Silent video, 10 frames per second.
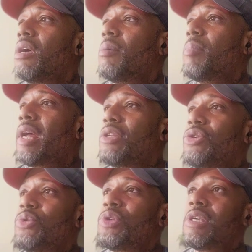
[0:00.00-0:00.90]
but I
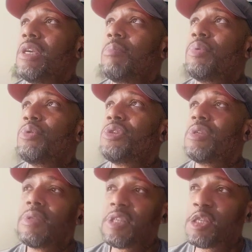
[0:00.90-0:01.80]
do see a boost
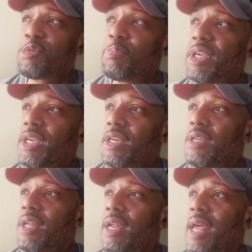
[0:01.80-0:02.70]
in speed and